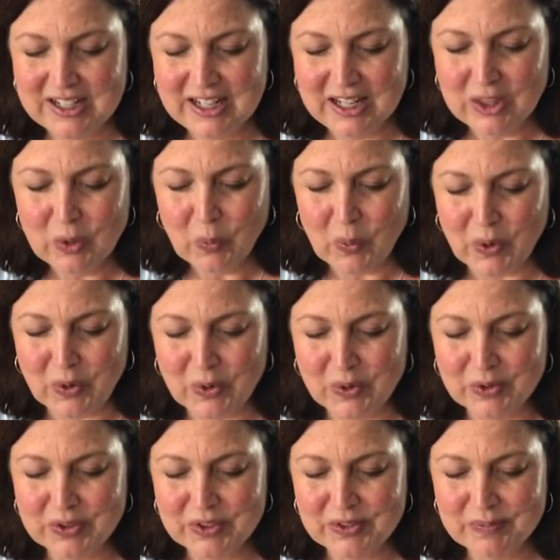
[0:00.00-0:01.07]
in the
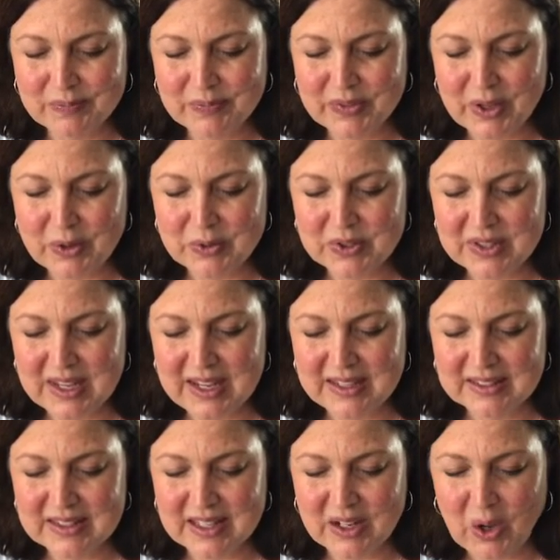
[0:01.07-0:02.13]
world those
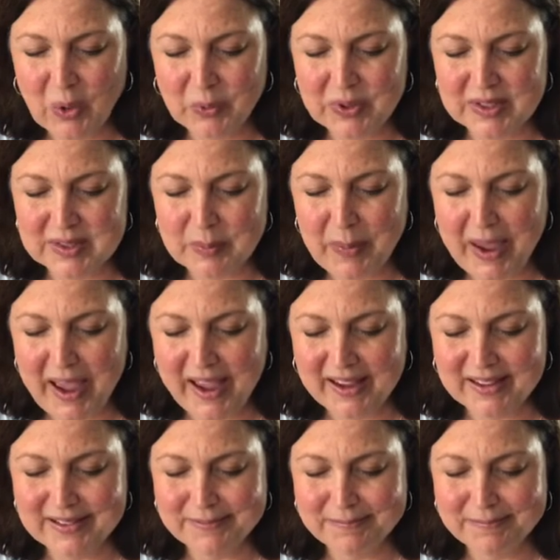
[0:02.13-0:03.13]
things that hold us back,